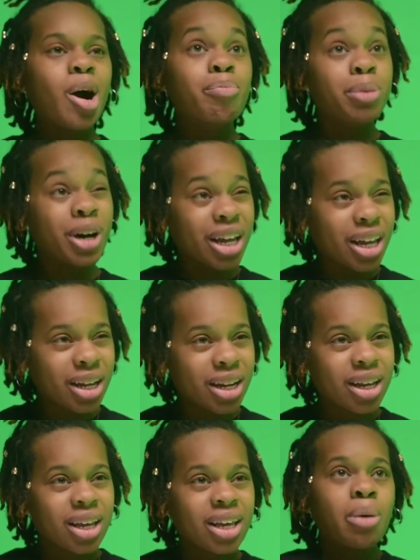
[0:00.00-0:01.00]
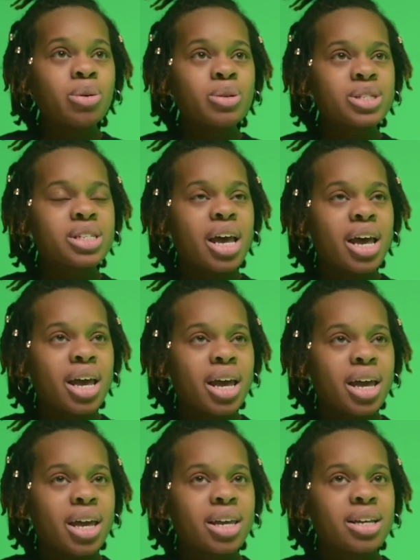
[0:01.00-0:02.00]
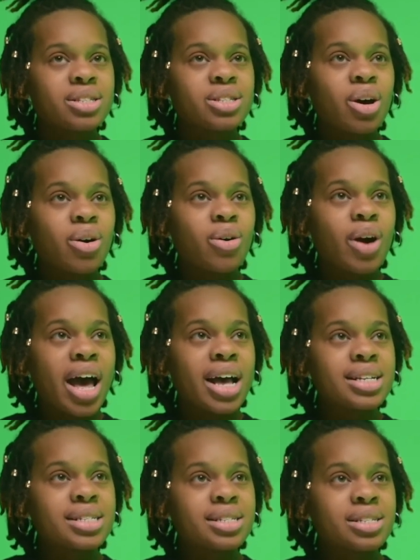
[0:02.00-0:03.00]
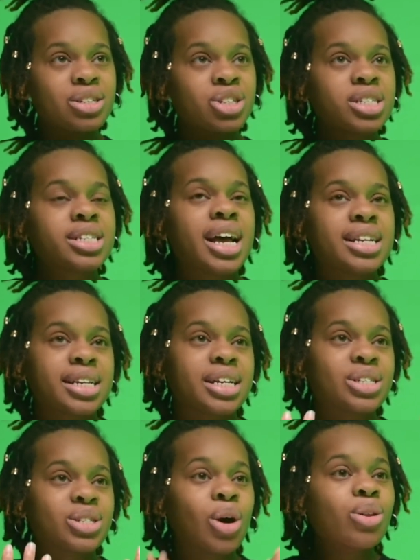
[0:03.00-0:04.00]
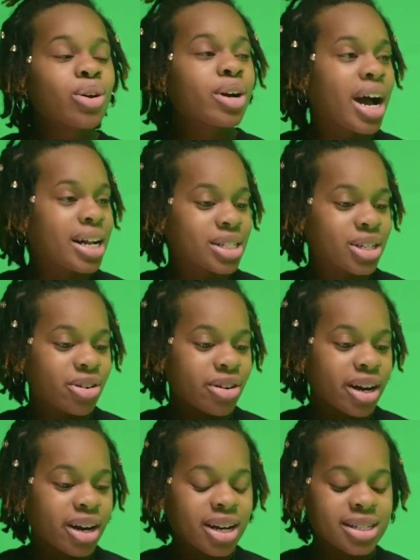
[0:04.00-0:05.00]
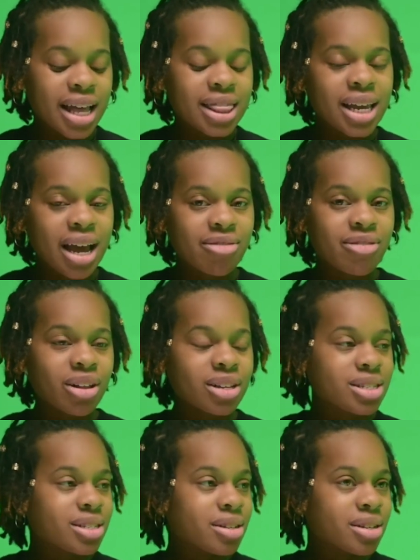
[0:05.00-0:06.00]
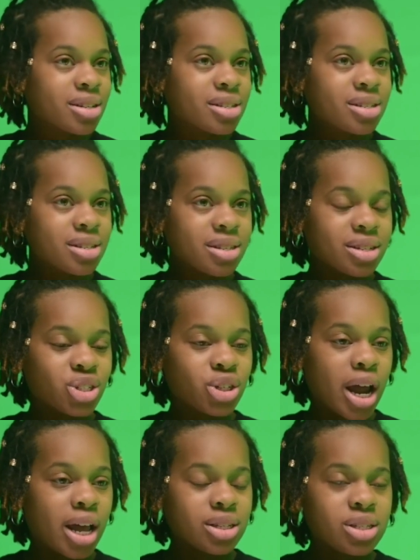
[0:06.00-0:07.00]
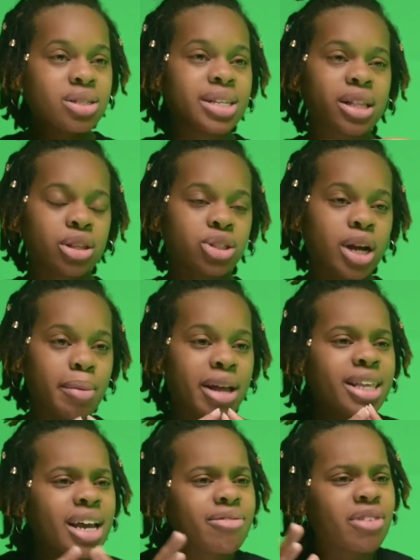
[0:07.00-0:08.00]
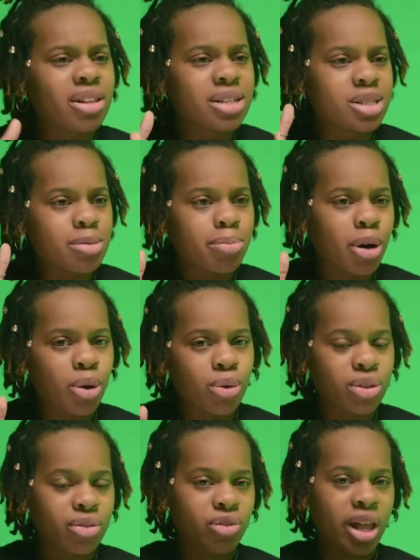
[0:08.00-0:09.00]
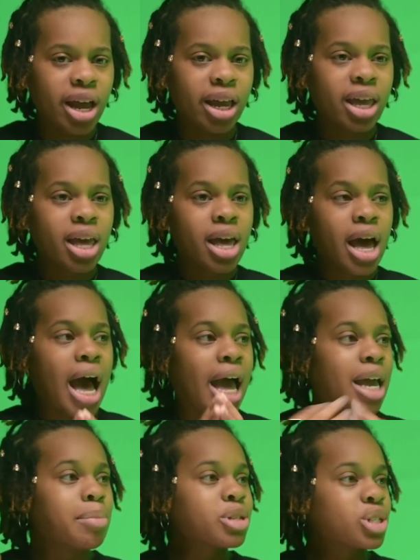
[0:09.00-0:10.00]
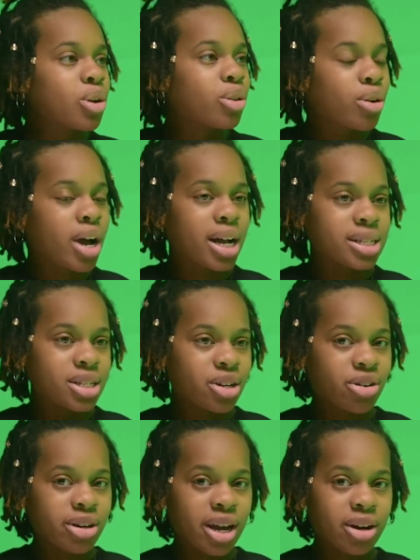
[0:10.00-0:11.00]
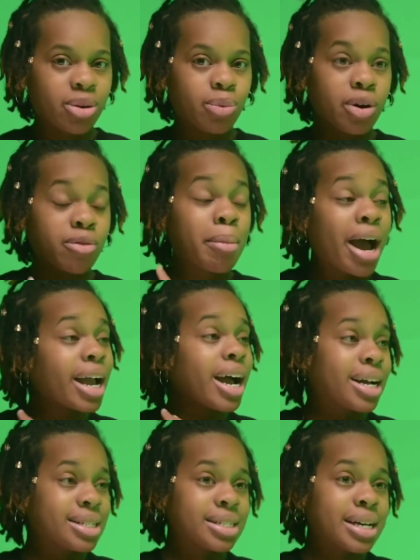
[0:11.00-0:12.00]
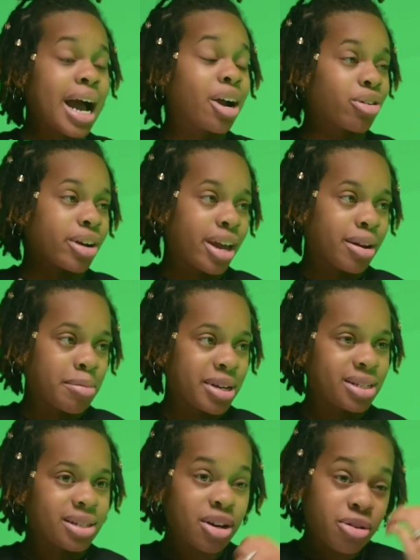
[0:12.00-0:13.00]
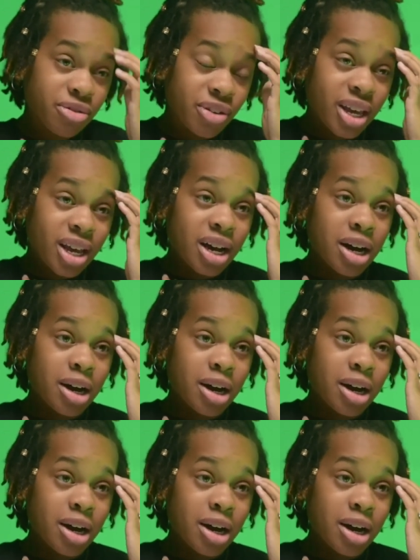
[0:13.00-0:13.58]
Yeah. But I will say, so as a solo content creator, because I think I fall into the trap, not the trap. I think I fall into both of like, I am a solo content creator where my content I created myself.